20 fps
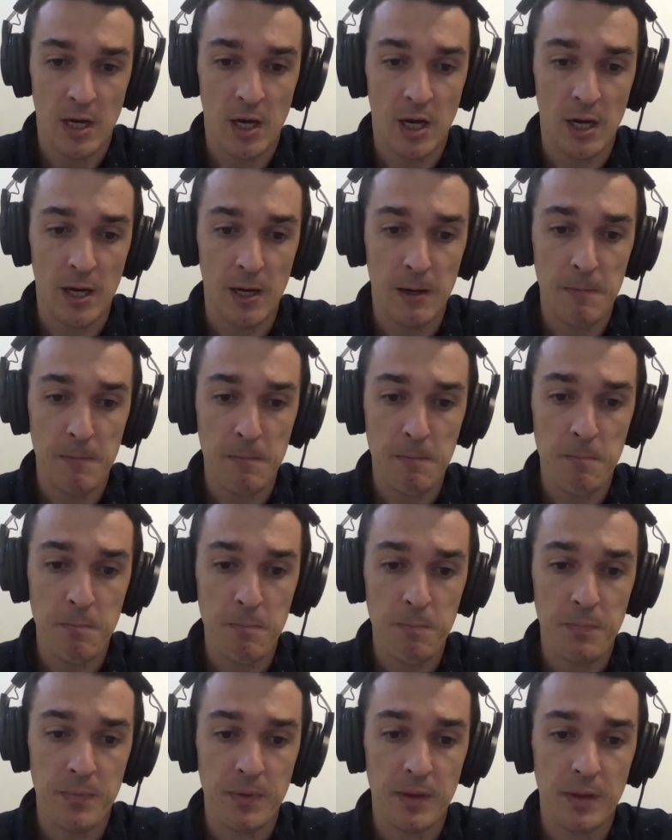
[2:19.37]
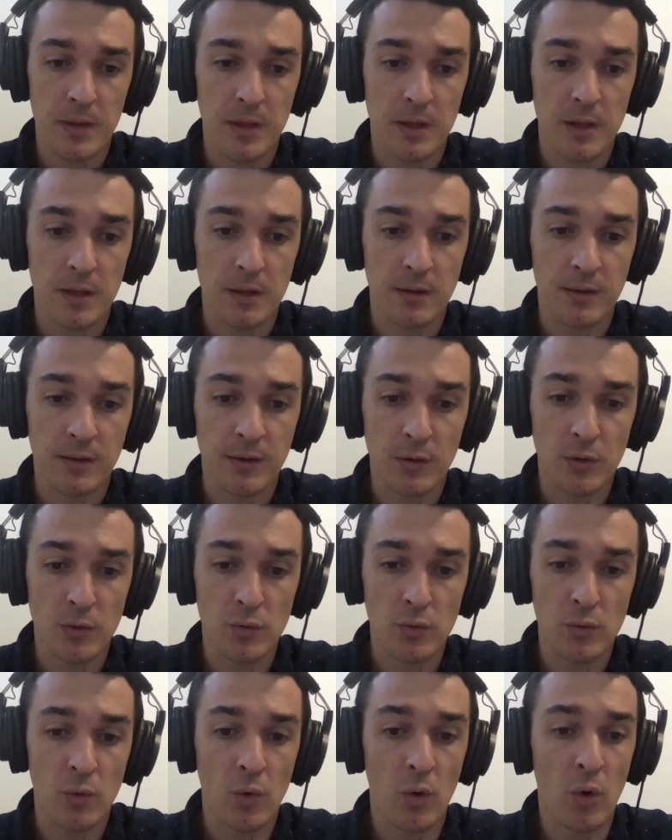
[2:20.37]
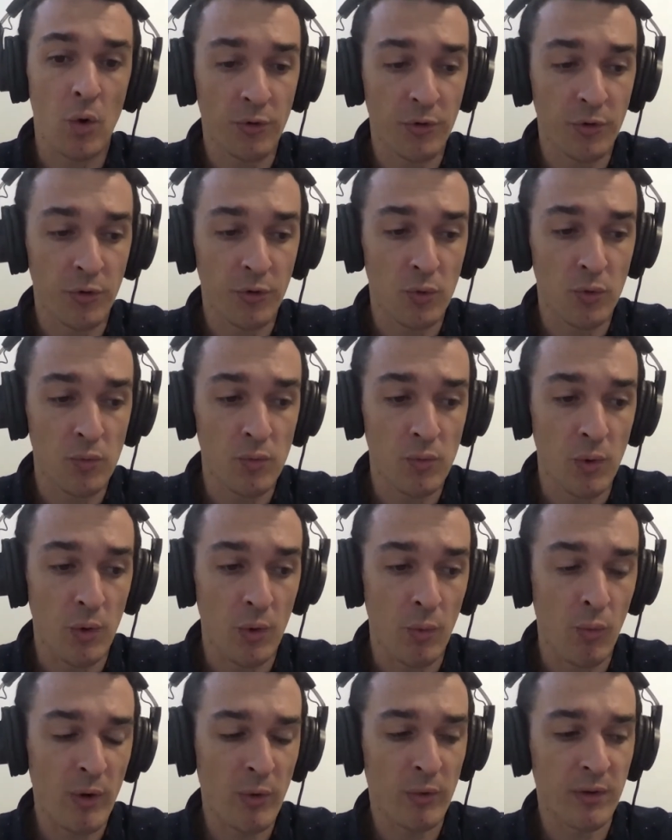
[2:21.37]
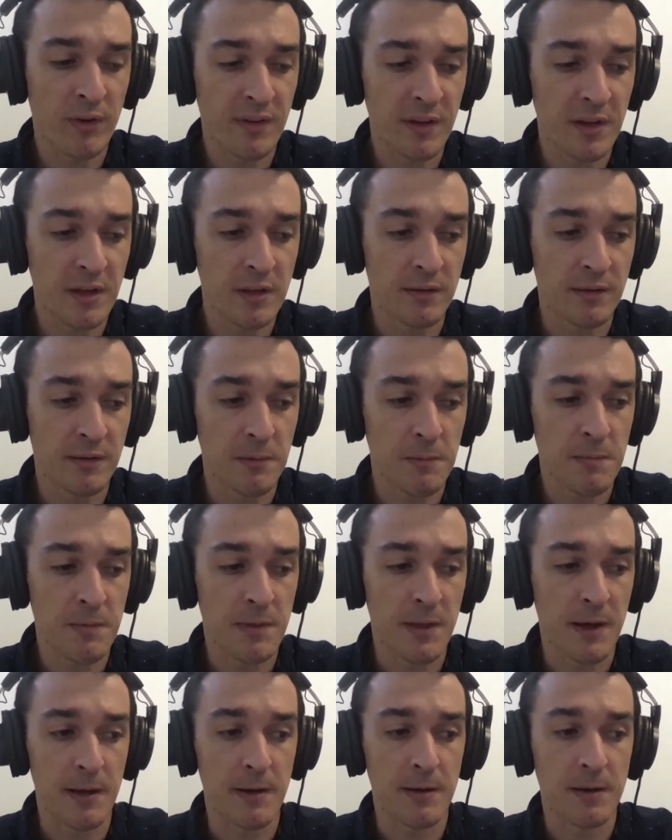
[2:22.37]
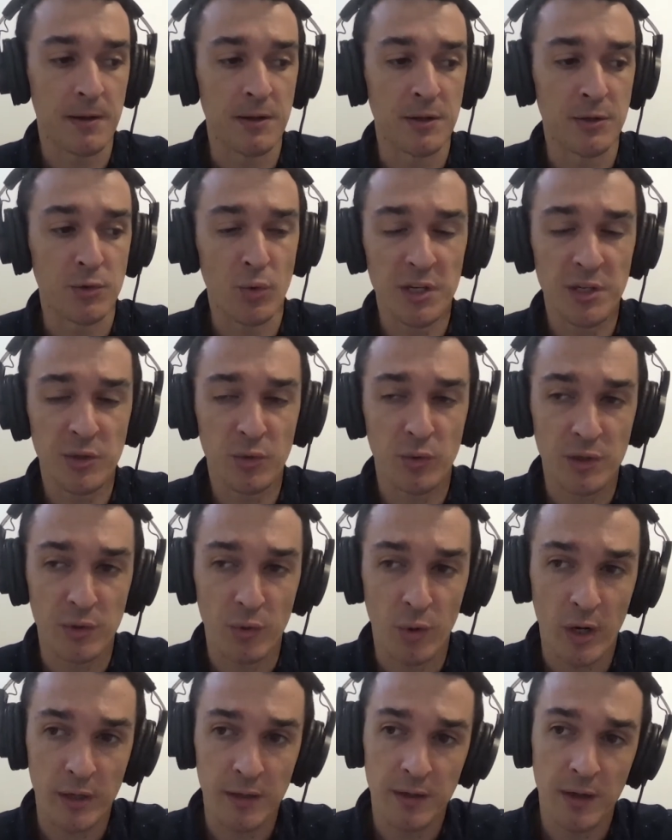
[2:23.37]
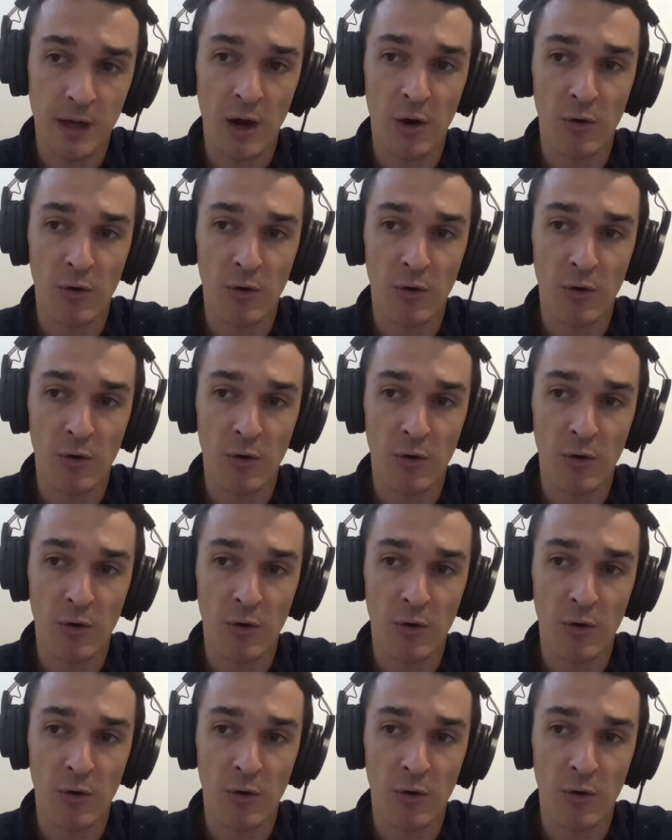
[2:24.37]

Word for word: Um, so also what I would say is that in 2021,